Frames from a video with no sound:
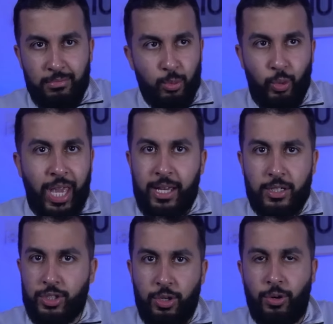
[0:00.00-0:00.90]
we ain't going
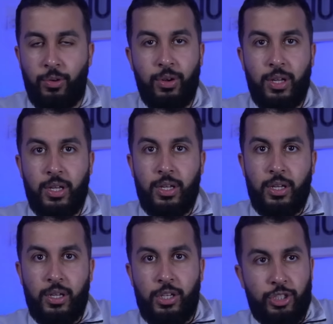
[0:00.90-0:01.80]
to score.
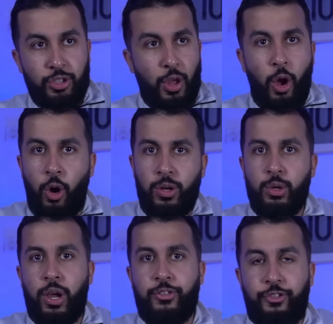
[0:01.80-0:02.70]
So the only
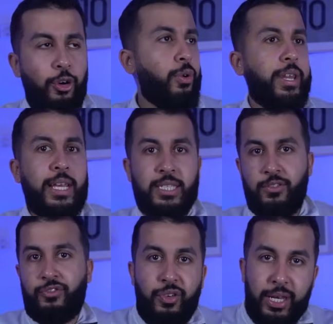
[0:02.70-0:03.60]
way forward is
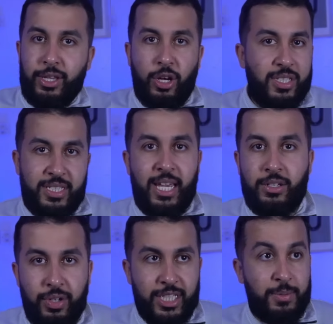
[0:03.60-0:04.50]
if Vinny does
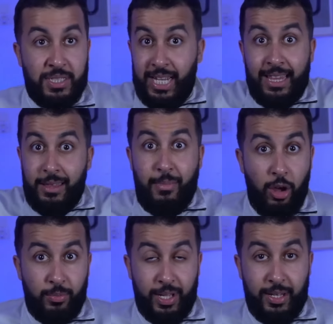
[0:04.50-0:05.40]
take risk. Because at the
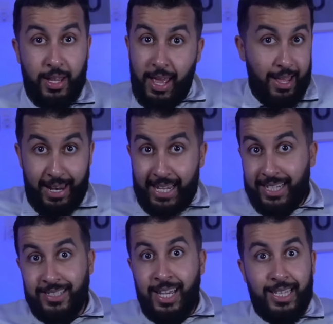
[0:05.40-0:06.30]
moment, like
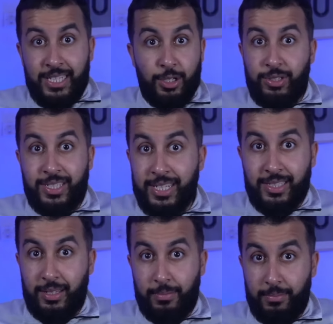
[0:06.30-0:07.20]
I said, there's no
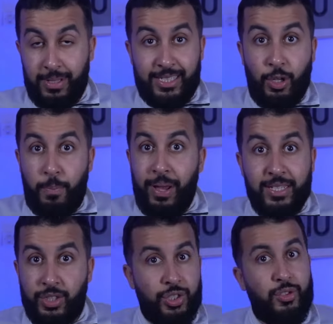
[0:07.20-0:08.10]
system. There's no
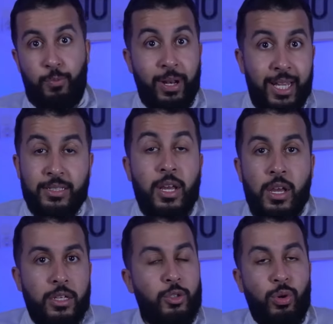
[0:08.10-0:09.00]
passages of plays.
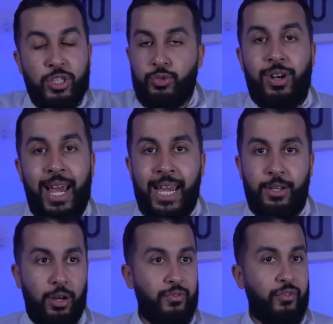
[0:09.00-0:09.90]
So we're just
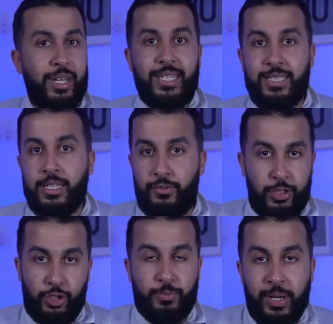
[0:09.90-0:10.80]
relying on Vinny's
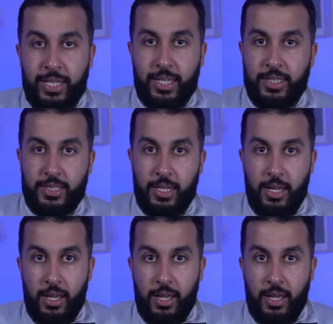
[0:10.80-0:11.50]
individual brilliance.